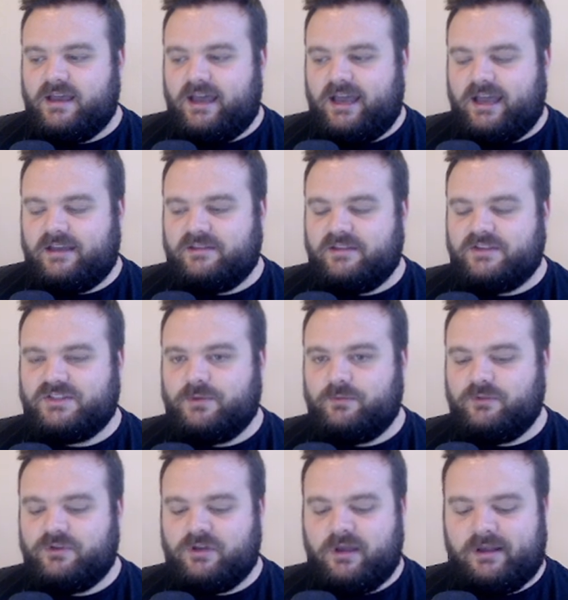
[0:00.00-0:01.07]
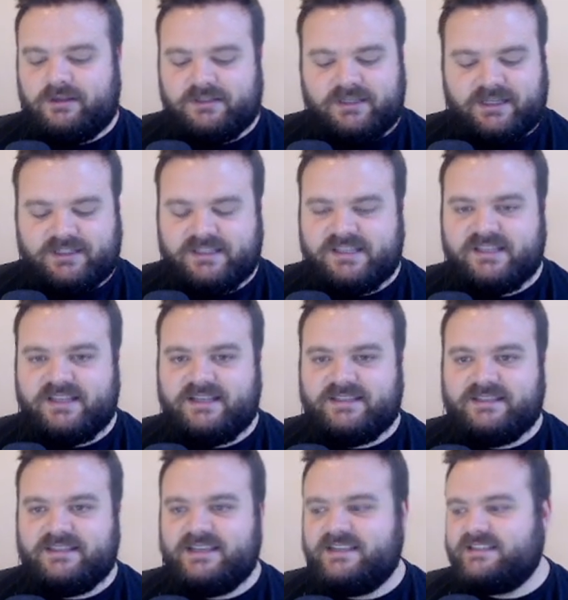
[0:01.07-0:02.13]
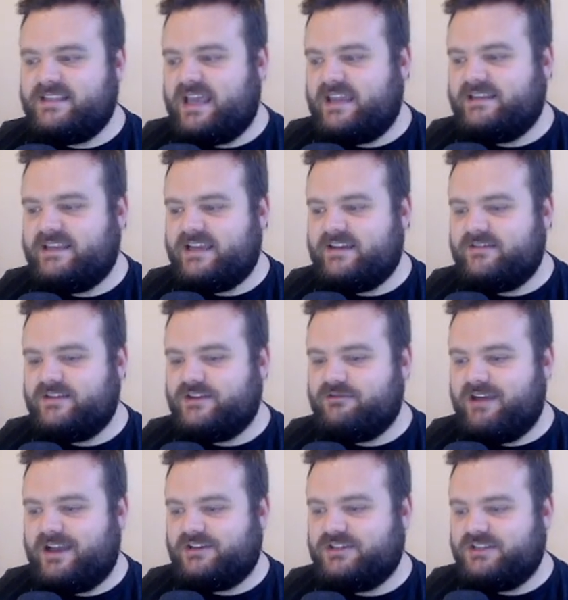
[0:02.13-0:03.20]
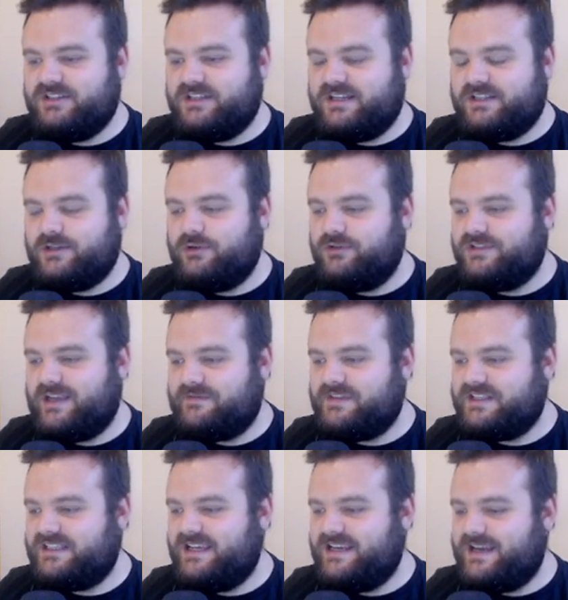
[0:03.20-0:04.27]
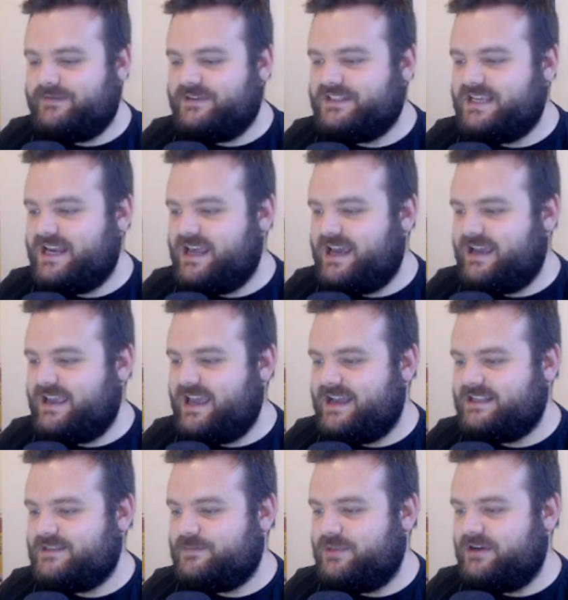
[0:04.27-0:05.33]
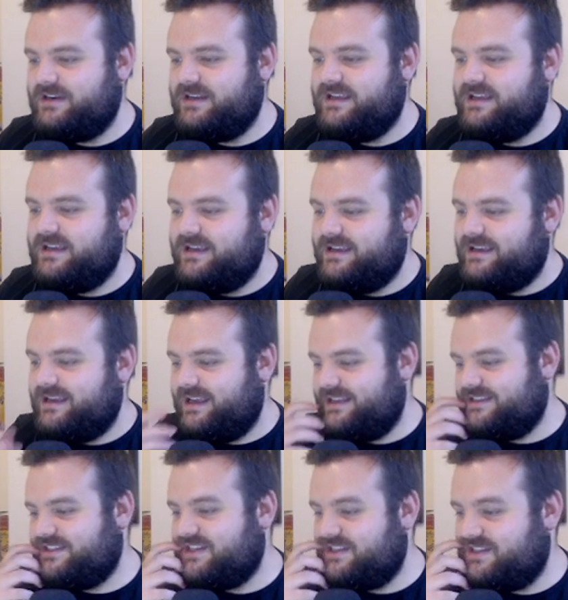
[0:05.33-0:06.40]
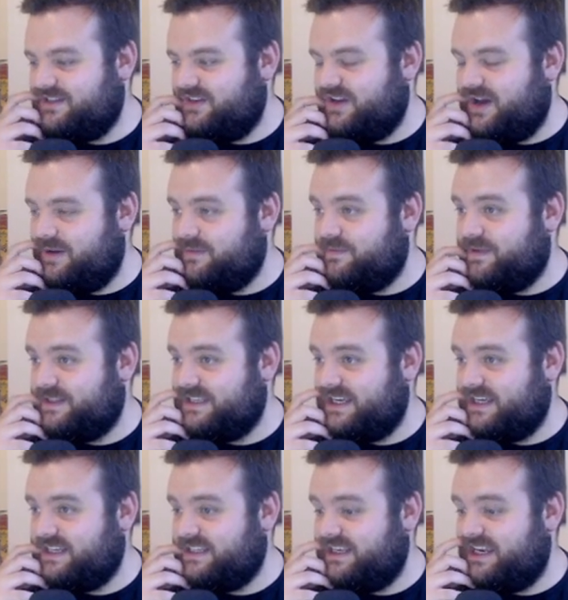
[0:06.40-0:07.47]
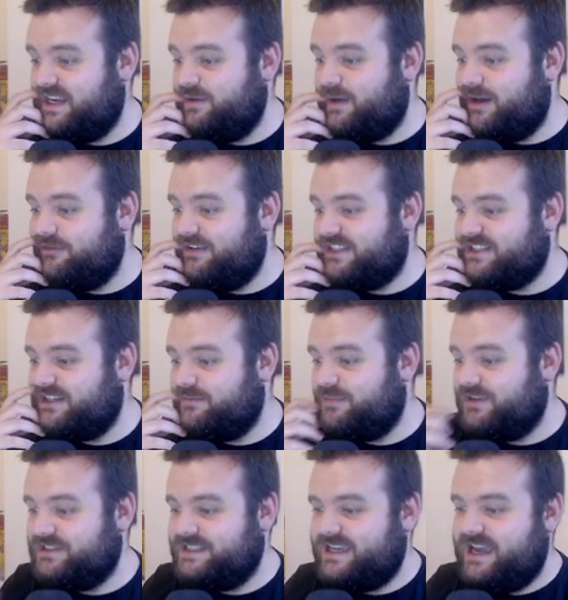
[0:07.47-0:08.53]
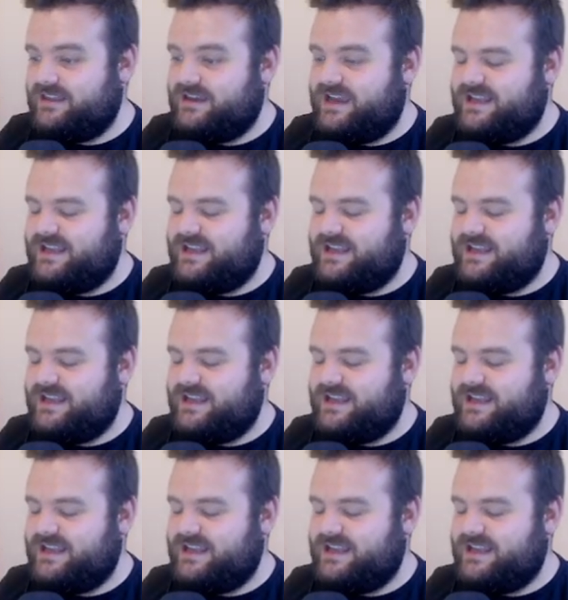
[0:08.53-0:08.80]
Uh, some uh, you know, decent decent idea and directions, and it's cool to have the Sea Devils in it, I guess, but it's just not particularly well written and put together.